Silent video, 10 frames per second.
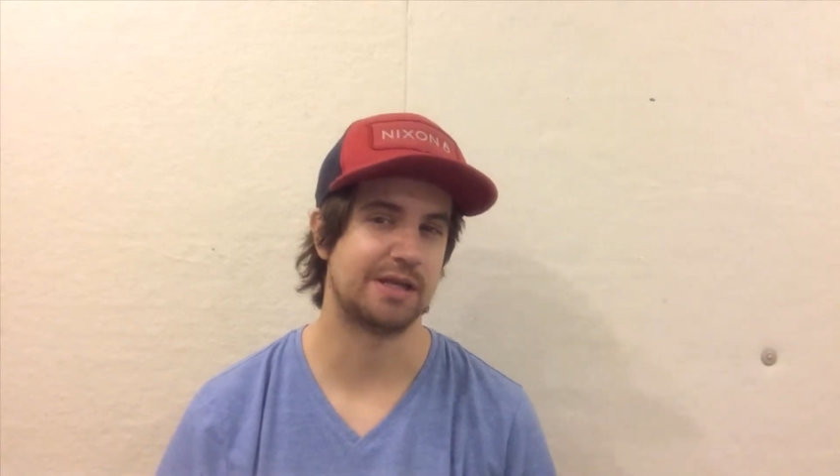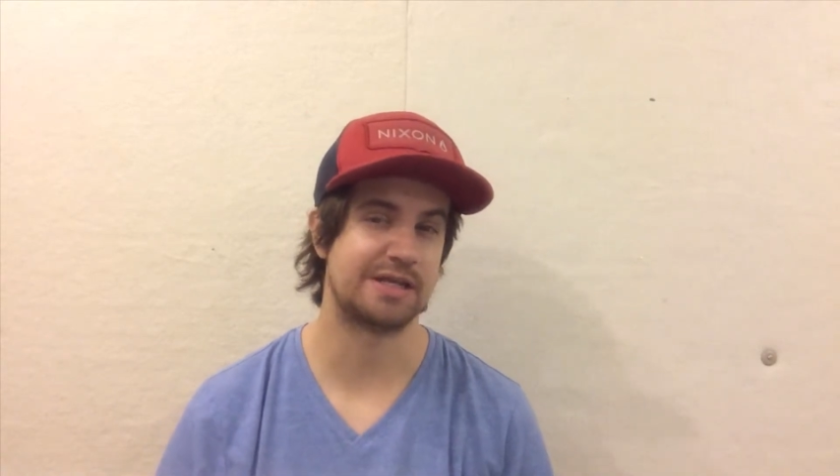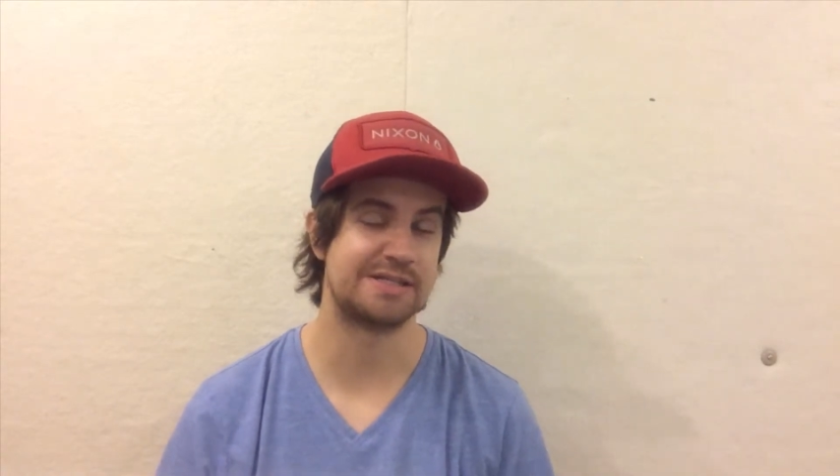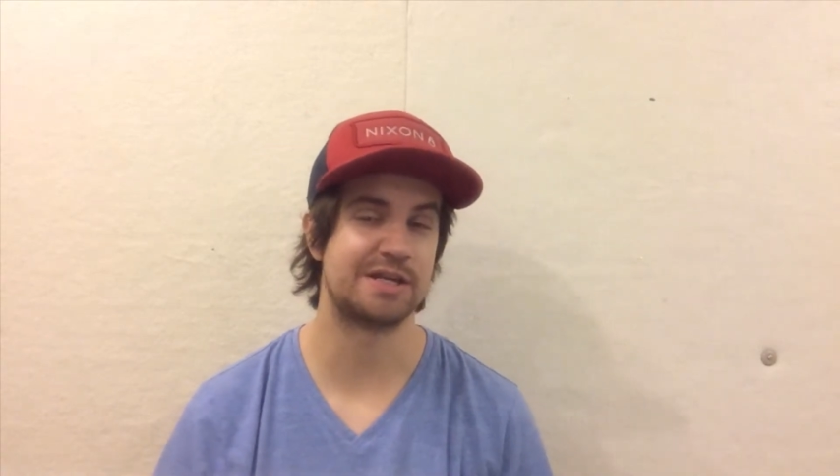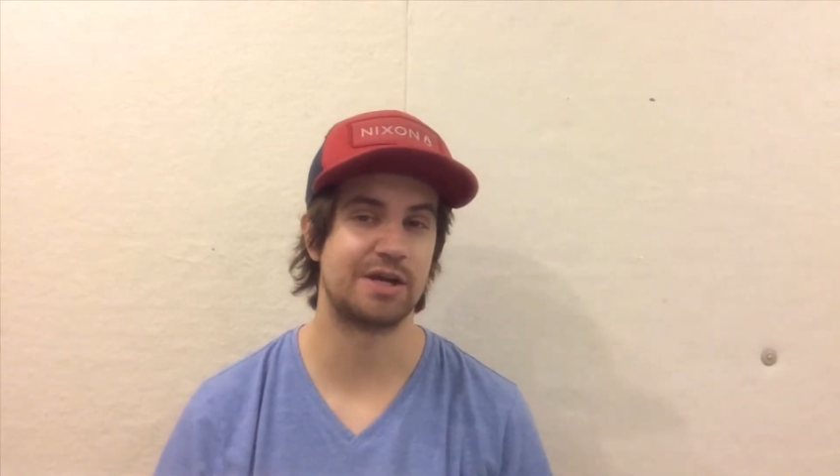
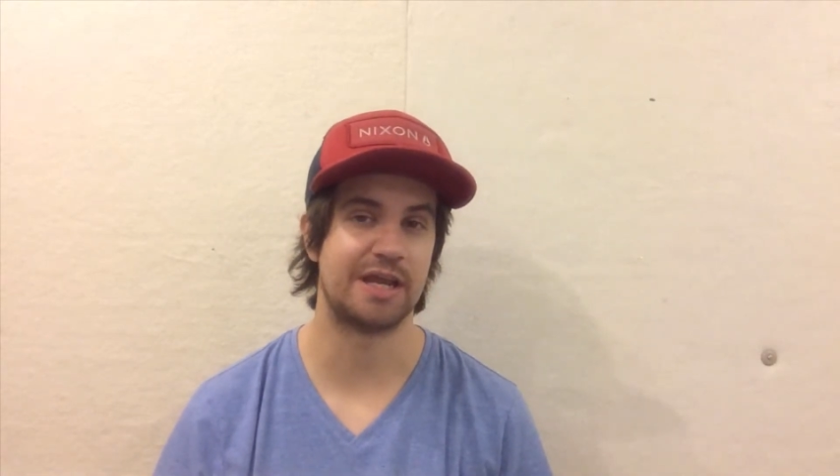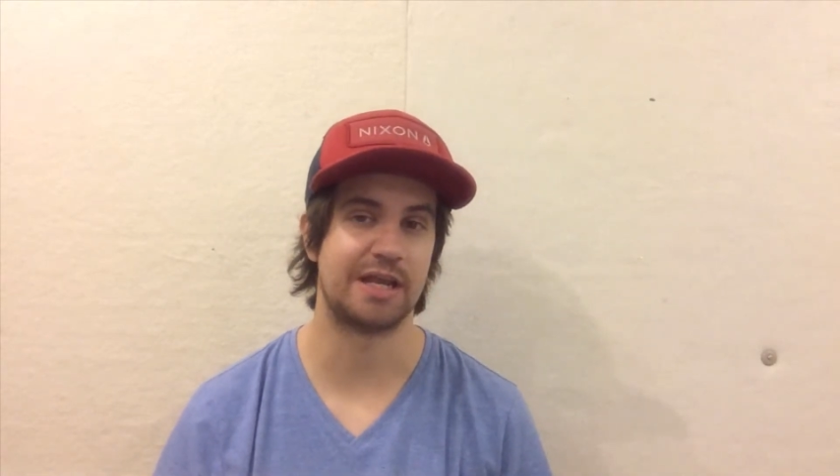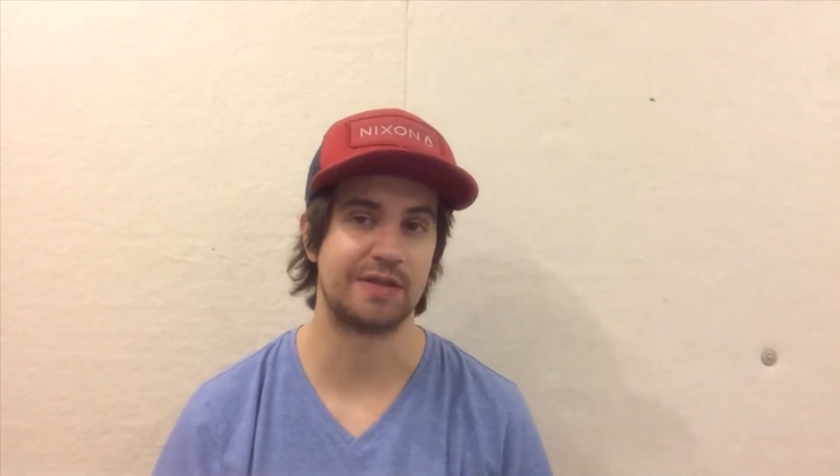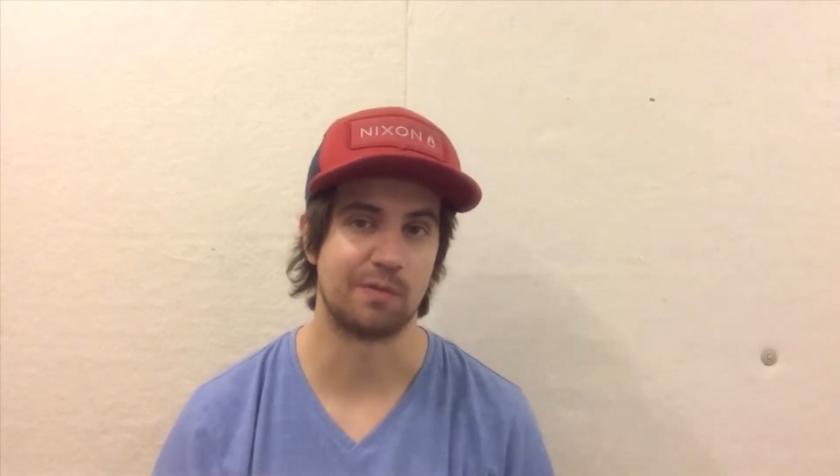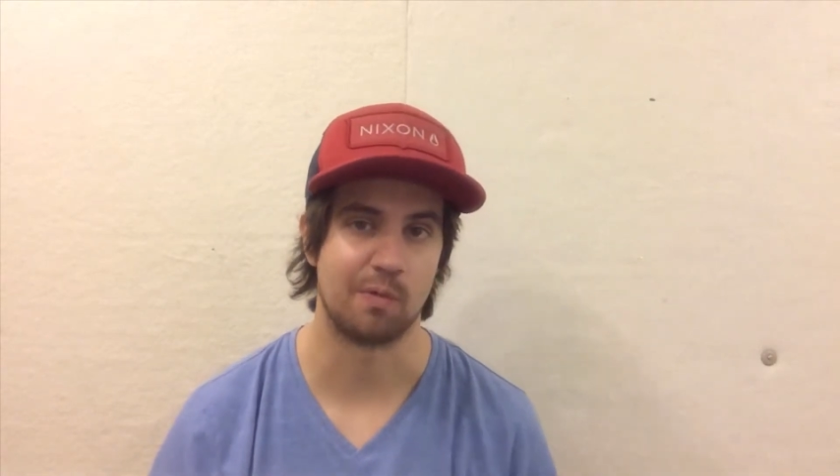consider
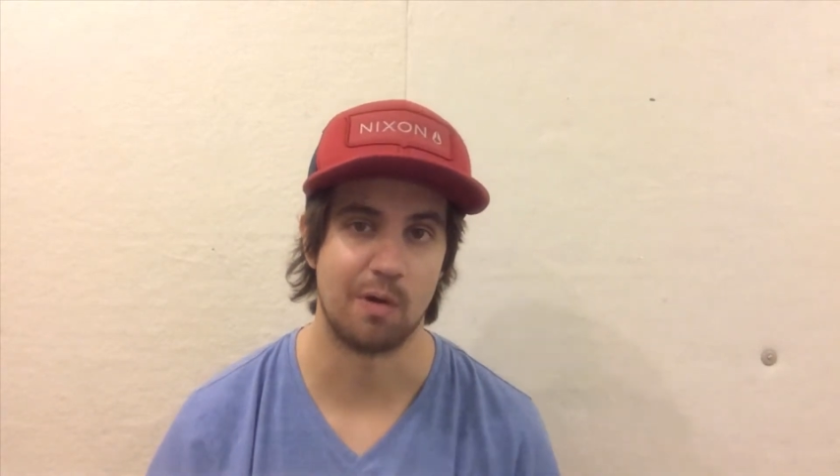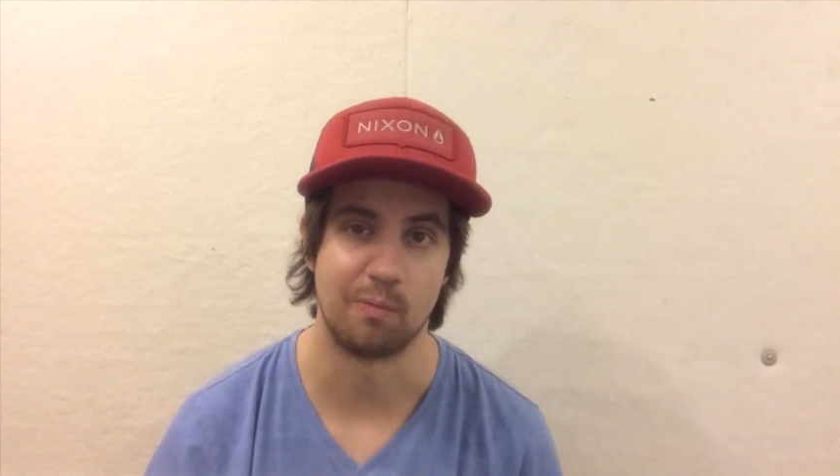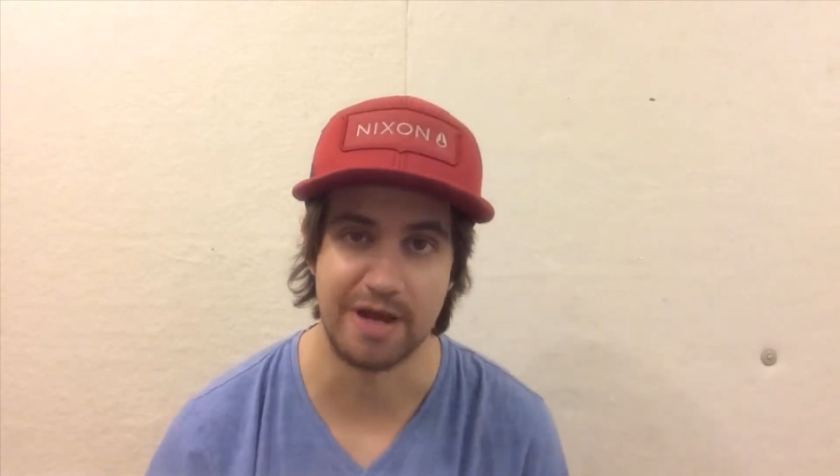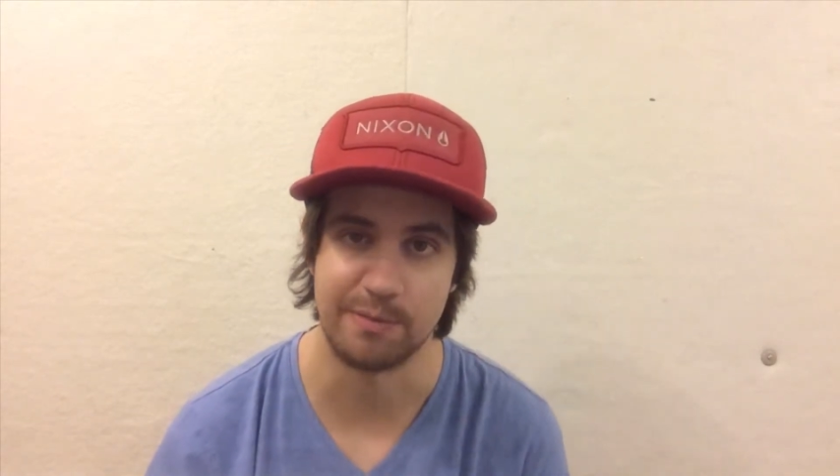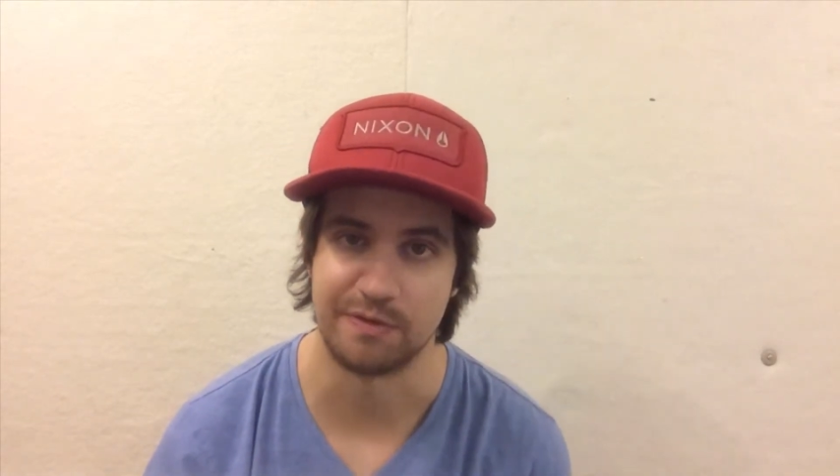getting a
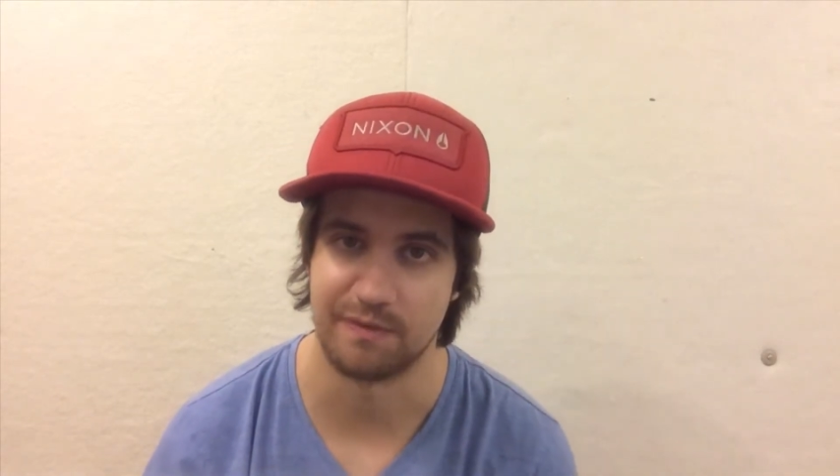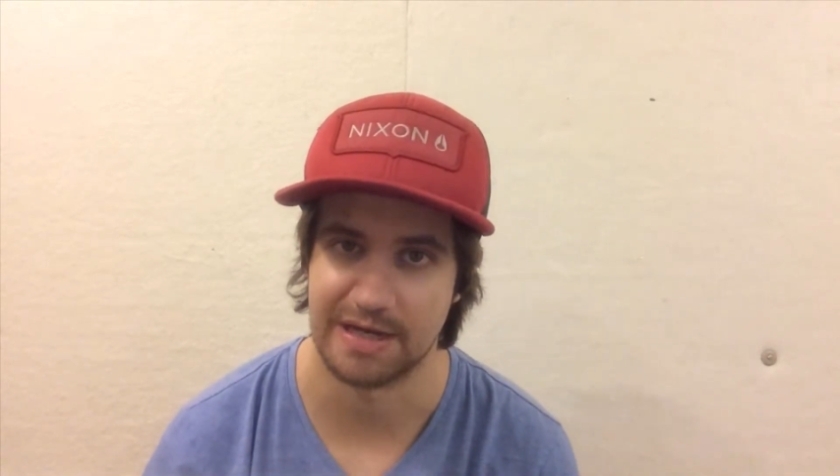rabies